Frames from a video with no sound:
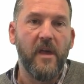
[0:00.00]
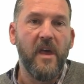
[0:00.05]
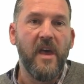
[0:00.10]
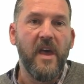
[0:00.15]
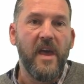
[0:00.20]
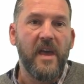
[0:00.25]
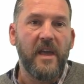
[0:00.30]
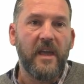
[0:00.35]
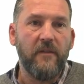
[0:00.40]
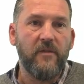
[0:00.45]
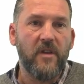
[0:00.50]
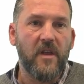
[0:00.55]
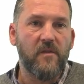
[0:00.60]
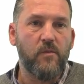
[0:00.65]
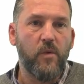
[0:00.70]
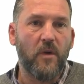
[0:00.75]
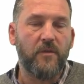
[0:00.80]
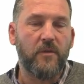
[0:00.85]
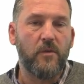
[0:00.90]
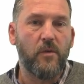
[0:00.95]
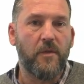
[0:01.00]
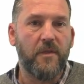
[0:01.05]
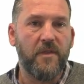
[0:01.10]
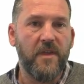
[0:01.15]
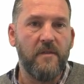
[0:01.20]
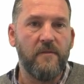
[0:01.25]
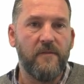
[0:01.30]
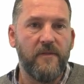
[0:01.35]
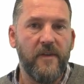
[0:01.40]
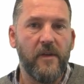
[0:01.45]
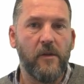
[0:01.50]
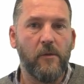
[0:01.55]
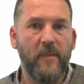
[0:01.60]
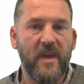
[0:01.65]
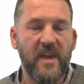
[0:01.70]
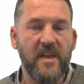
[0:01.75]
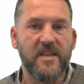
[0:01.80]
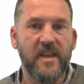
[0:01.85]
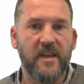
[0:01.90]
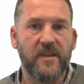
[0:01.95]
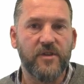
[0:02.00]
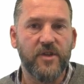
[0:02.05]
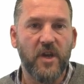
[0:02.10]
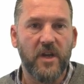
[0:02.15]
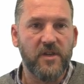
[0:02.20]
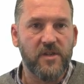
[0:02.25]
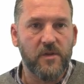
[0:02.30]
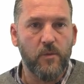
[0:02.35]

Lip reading: giving us what's called thin film heat exchange.